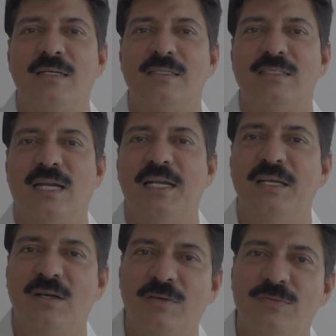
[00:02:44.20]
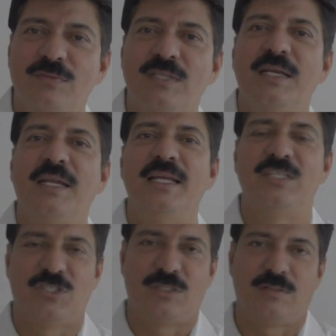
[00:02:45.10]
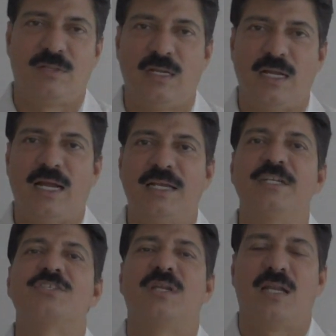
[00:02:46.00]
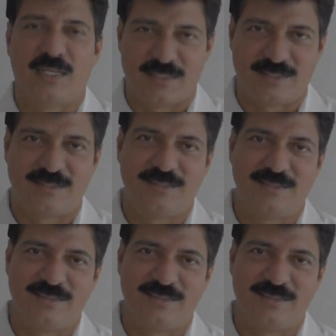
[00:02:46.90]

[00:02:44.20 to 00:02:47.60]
study of the nature and its laws.